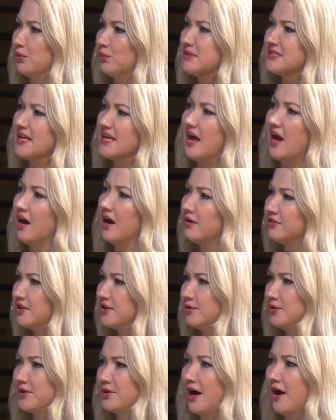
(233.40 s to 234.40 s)
was the healthy
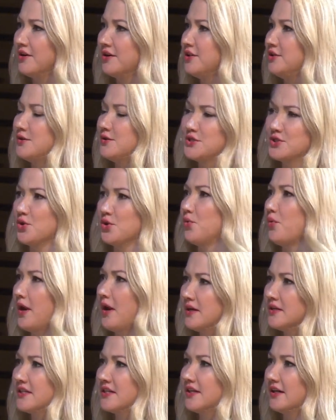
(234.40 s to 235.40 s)
route? How did you
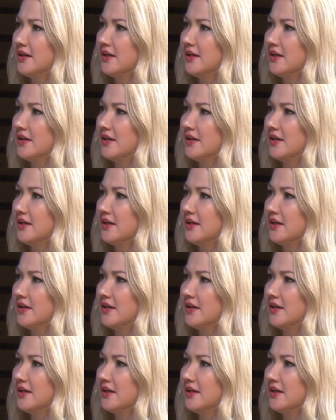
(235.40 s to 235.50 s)
surrender?